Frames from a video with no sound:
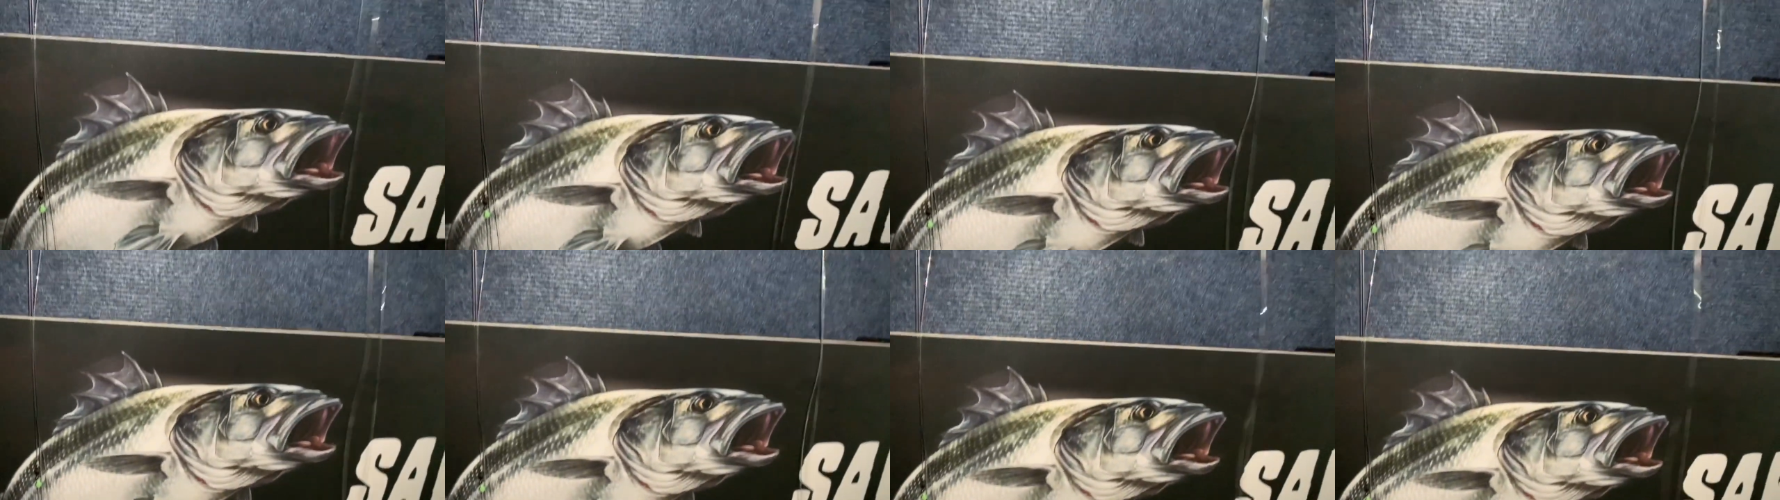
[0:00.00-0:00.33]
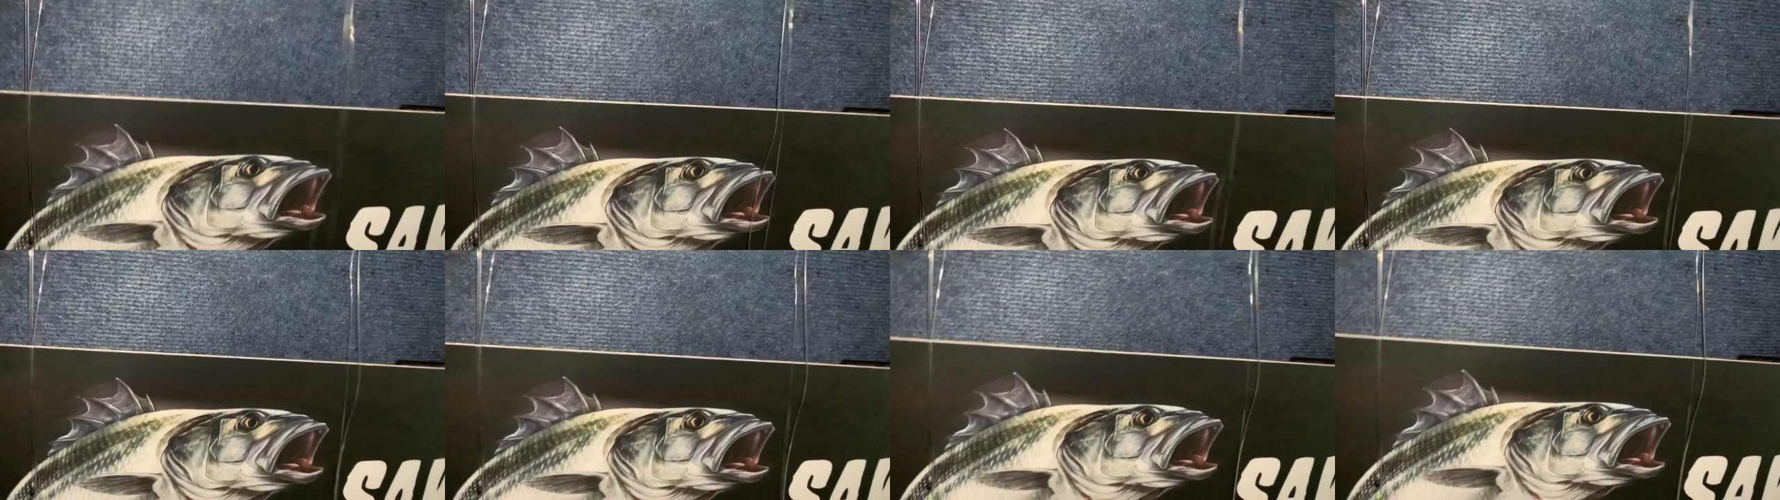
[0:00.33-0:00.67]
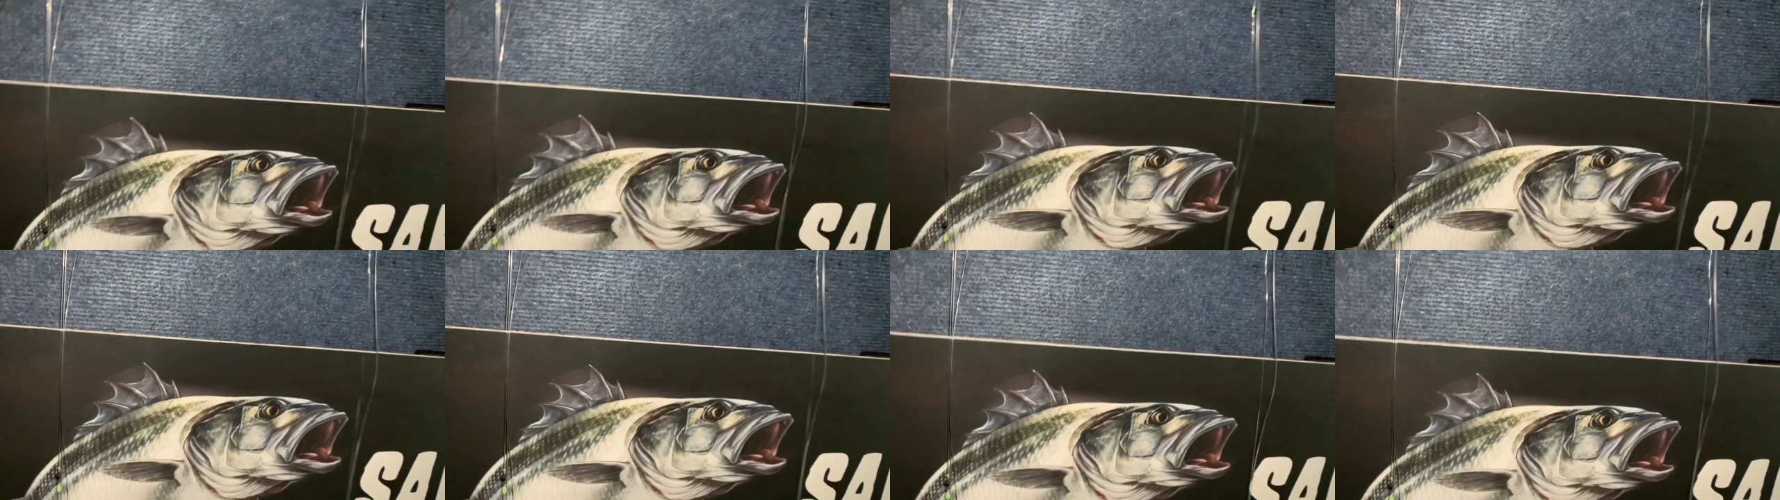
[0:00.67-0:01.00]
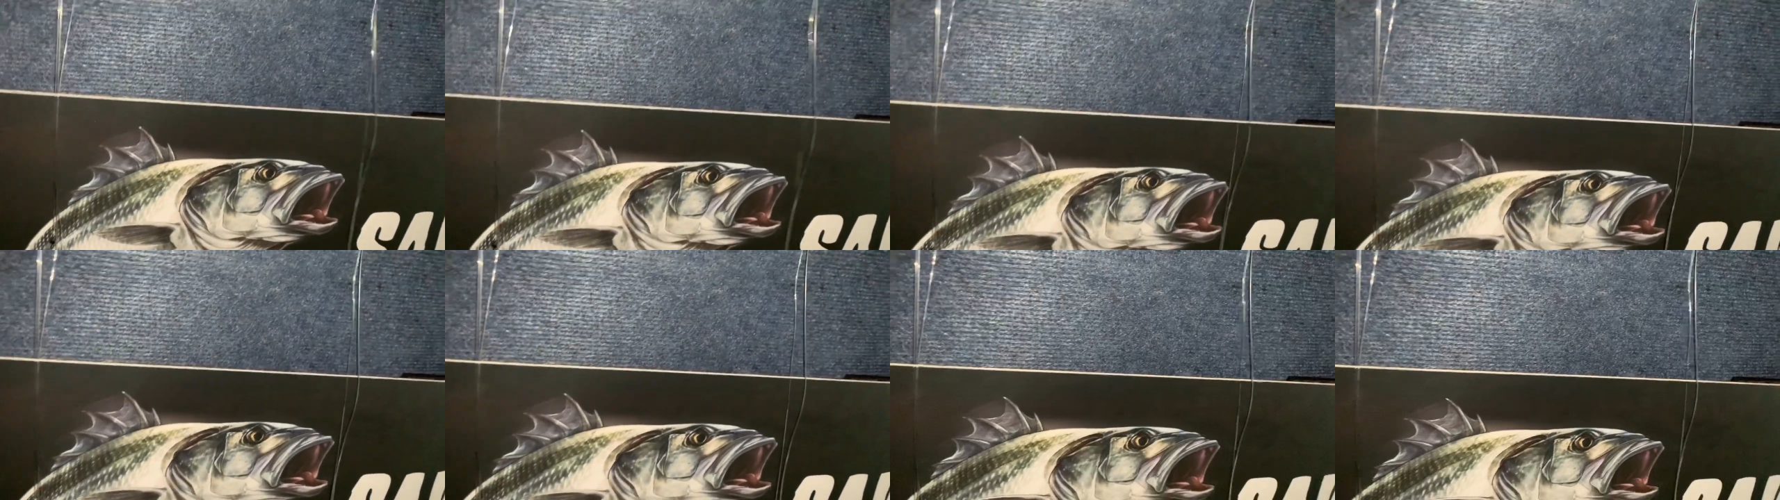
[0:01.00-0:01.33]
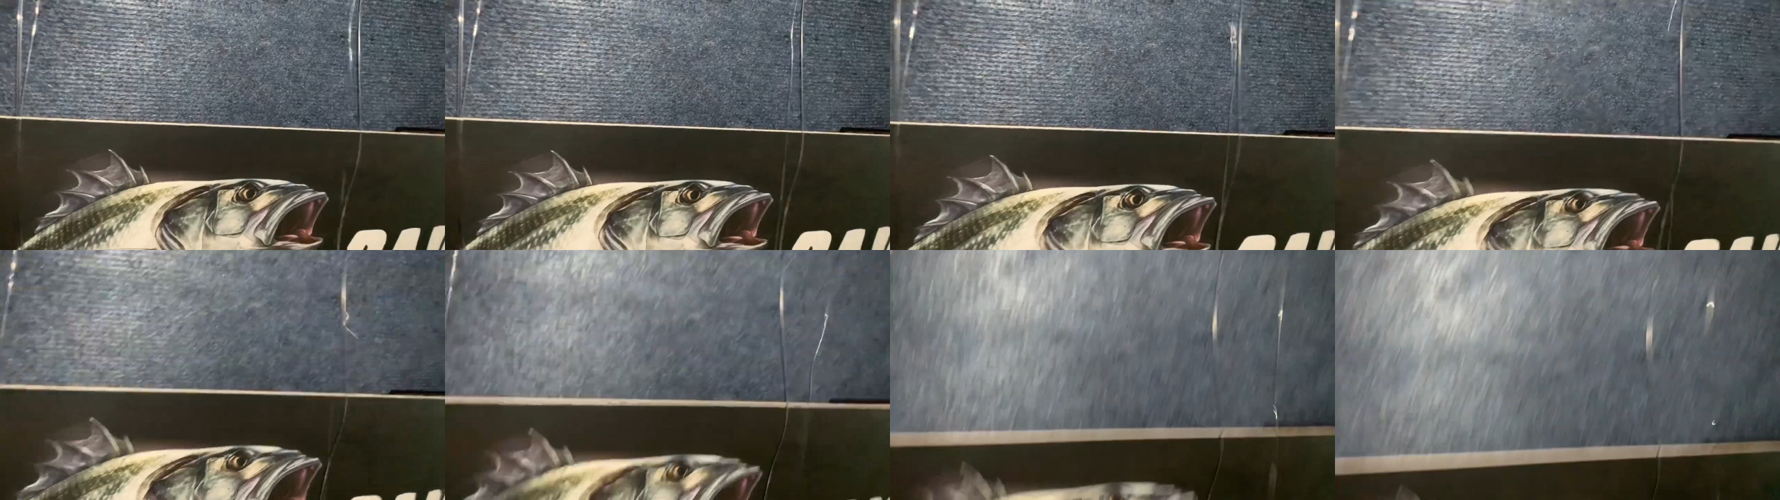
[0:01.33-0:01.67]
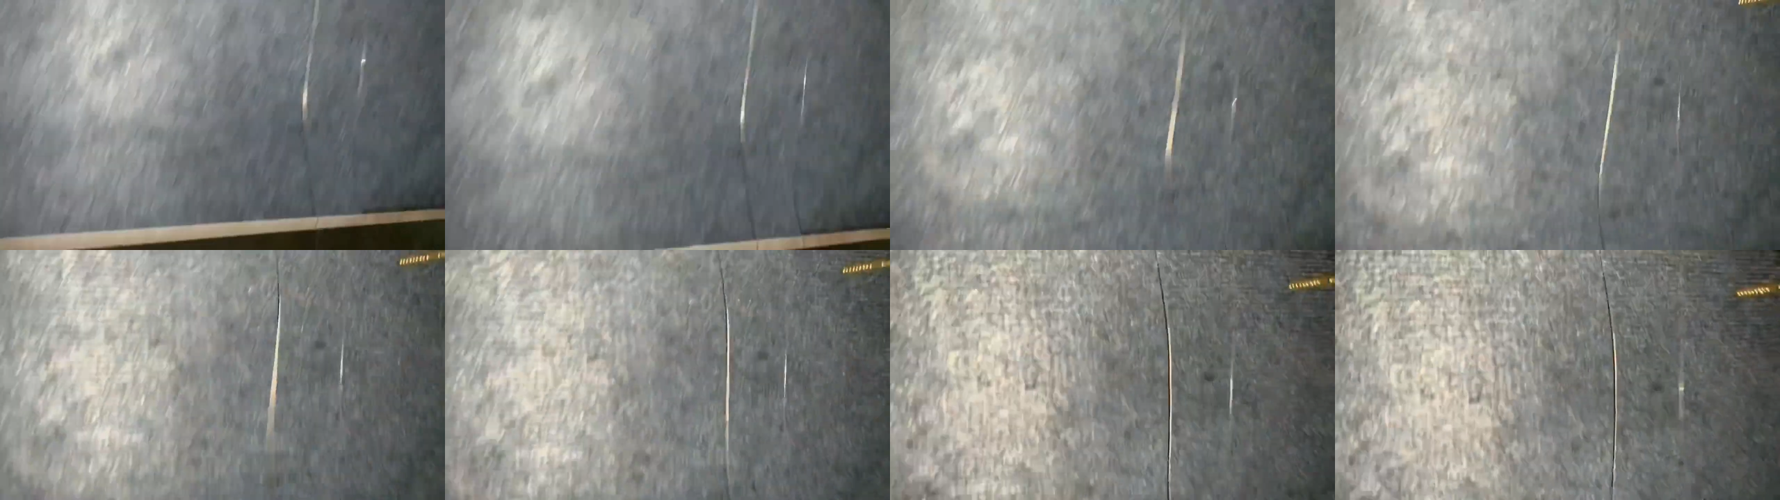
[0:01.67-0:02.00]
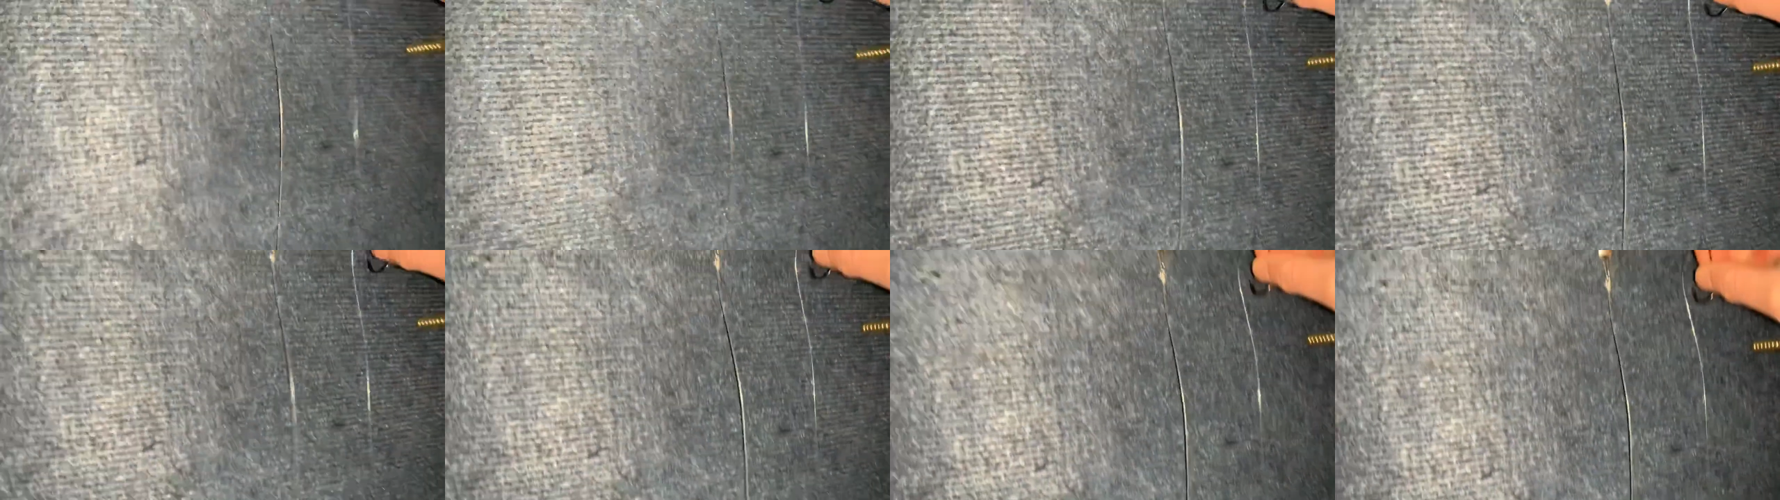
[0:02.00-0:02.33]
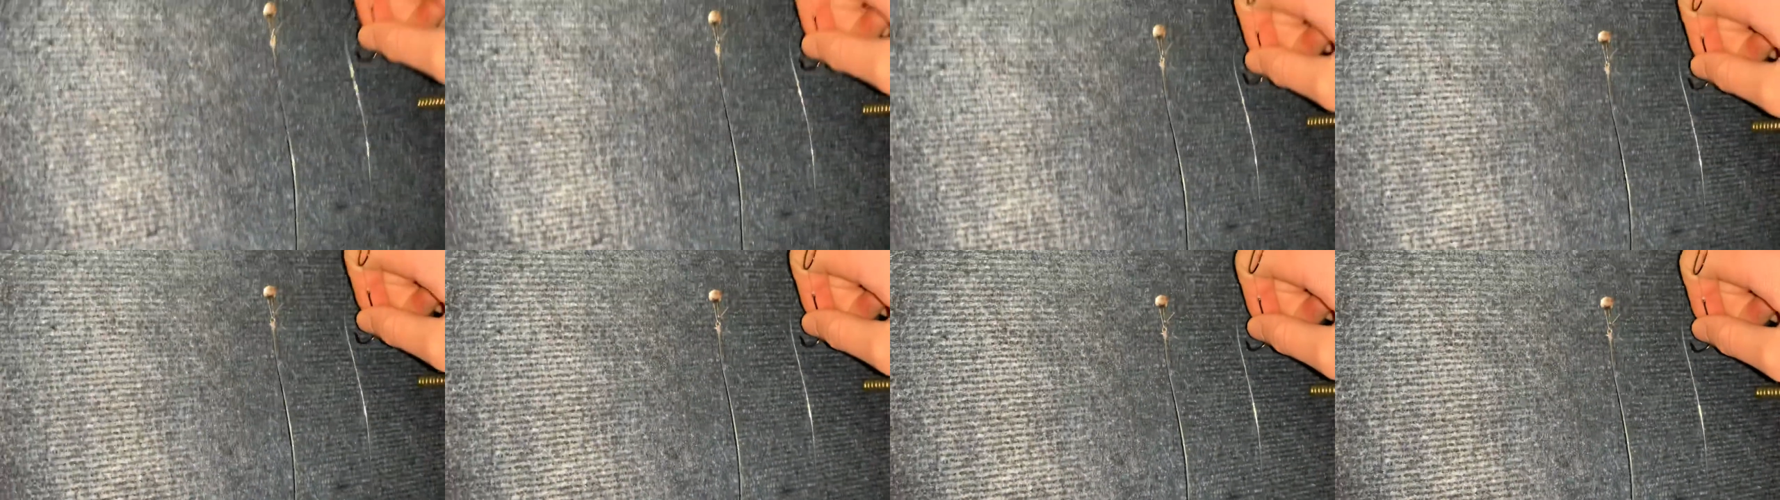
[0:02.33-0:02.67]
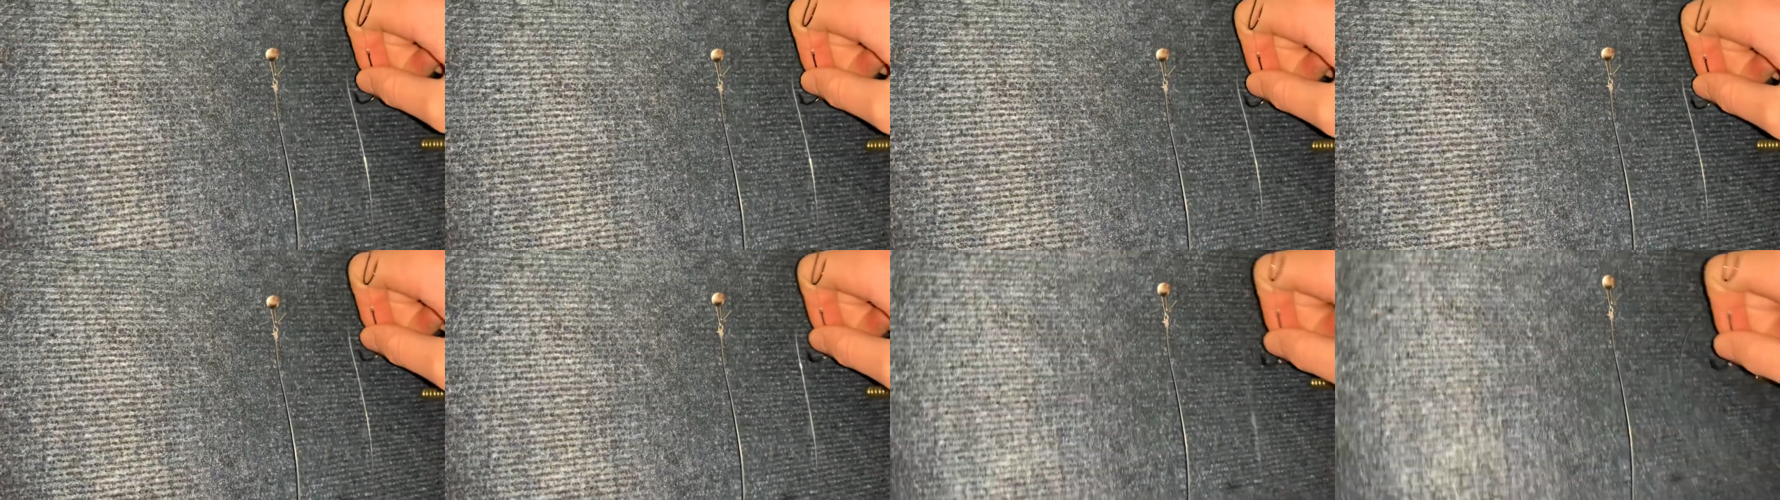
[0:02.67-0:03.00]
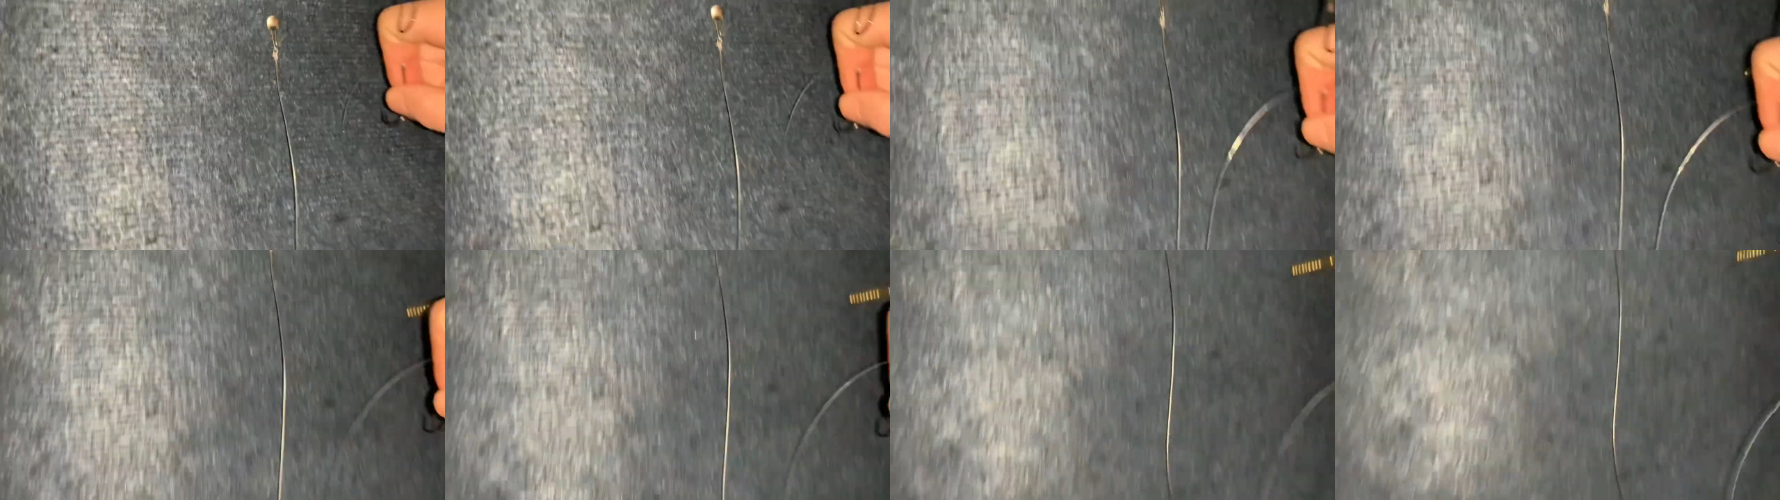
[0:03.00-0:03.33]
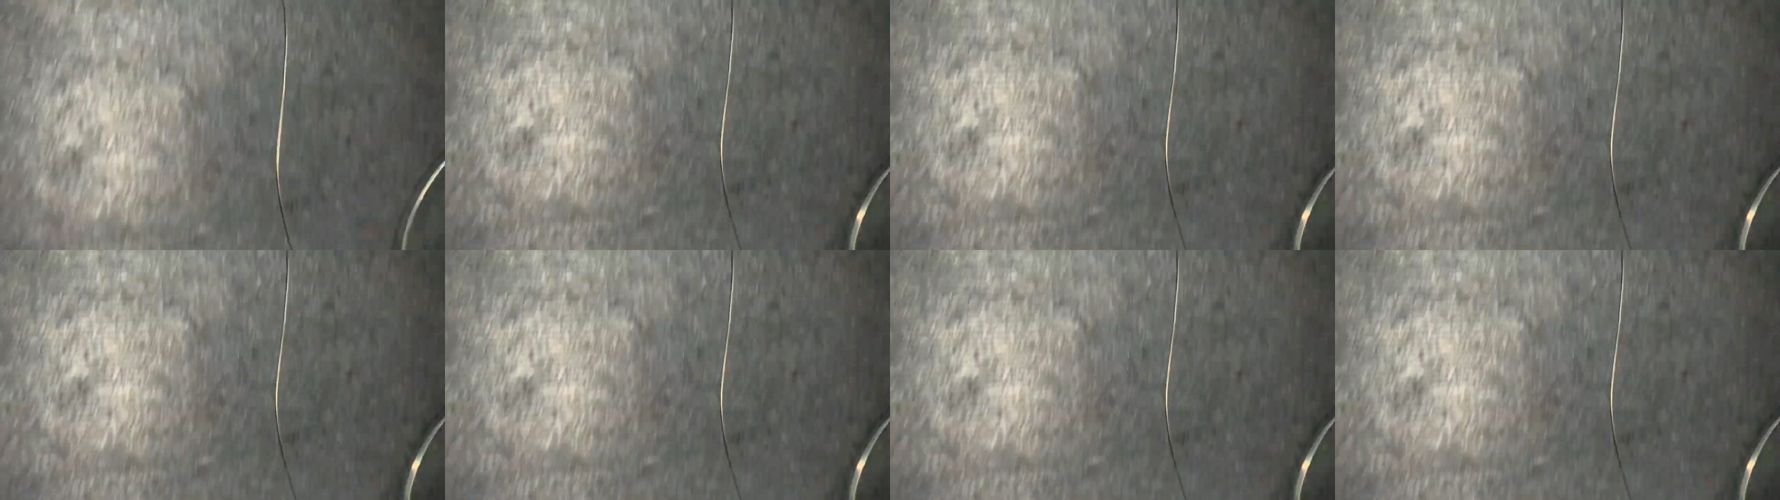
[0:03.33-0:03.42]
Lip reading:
[unreadable: no face in view]